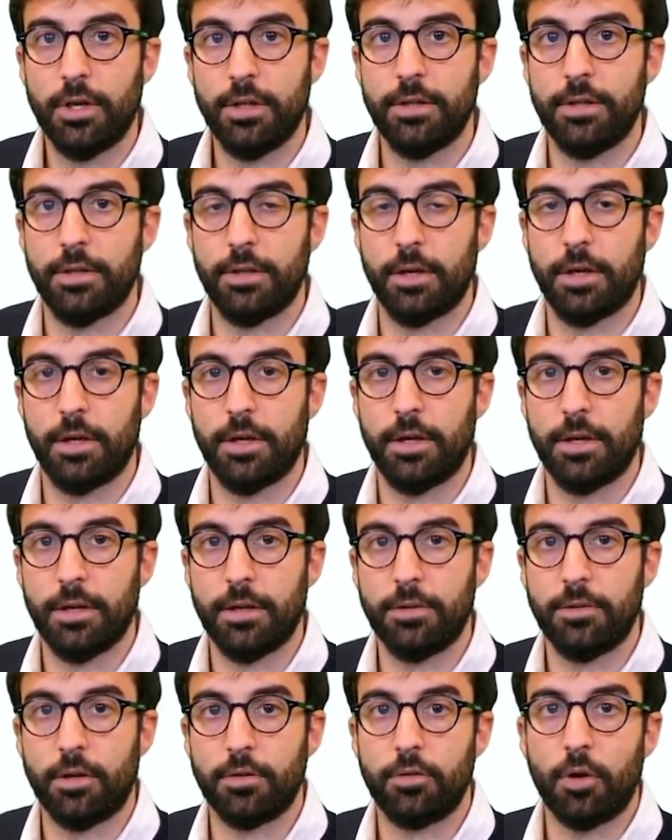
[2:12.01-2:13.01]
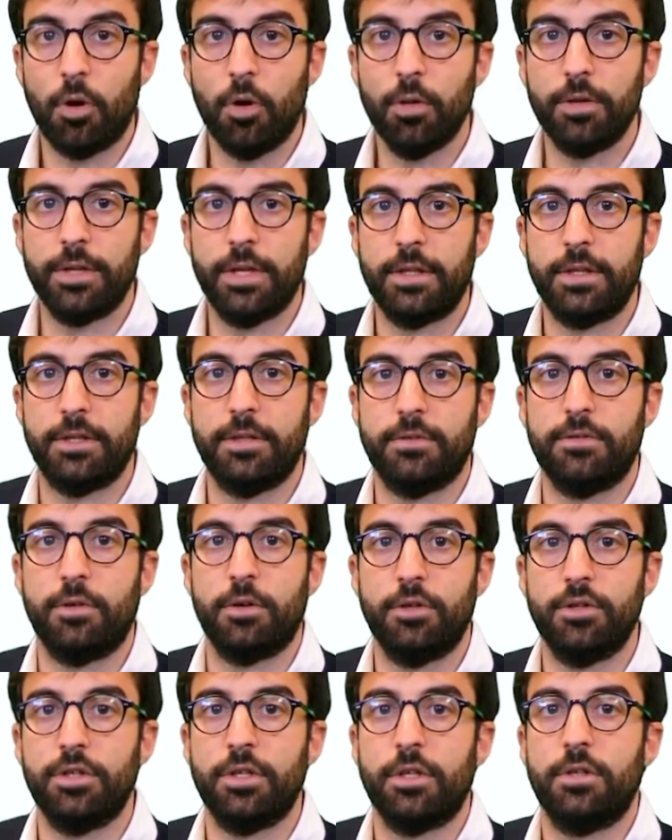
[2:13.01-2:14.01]
not all the
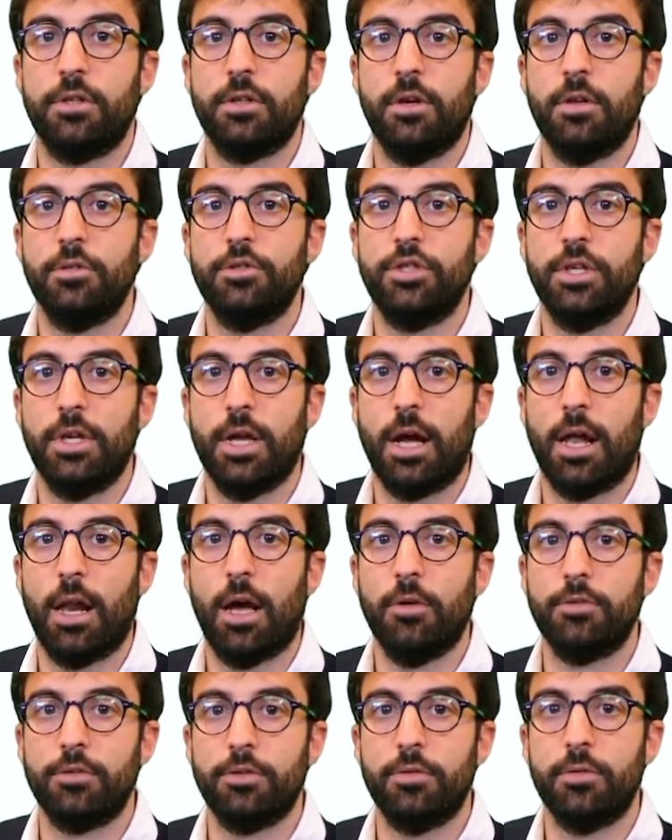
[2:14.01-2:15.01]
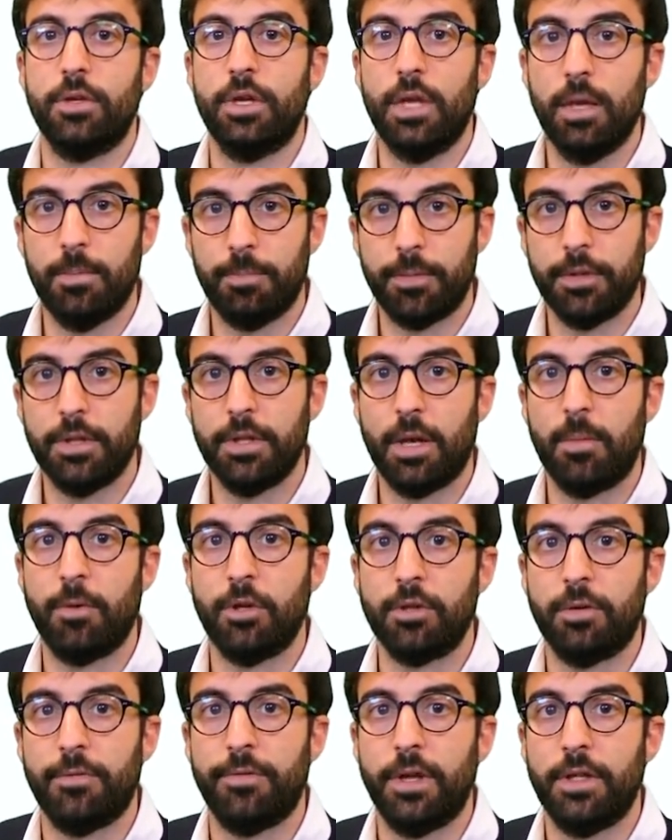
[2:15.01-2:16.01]
storage technology allows to keep the
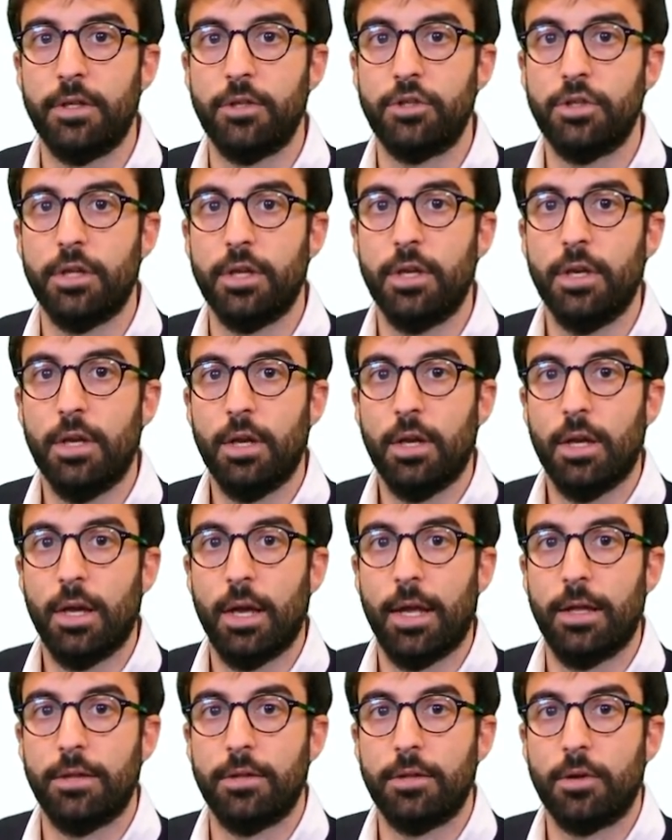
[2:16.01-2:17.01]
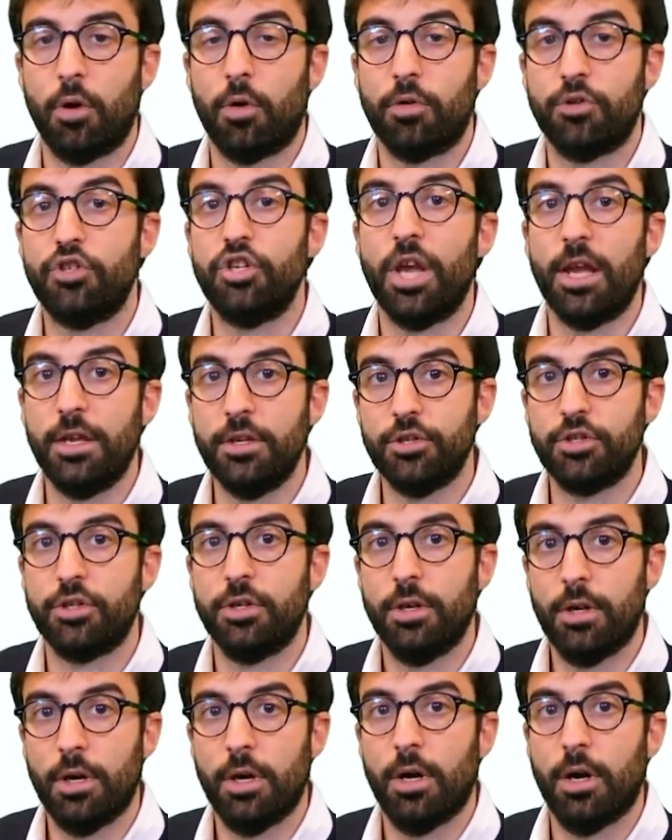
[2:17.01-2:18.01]
amount of energy or
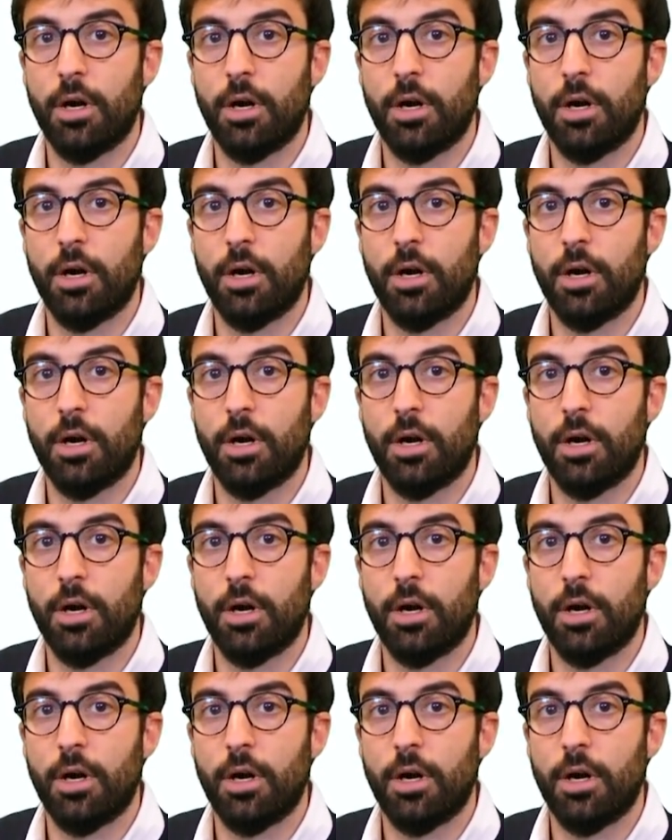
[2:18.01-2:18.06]
change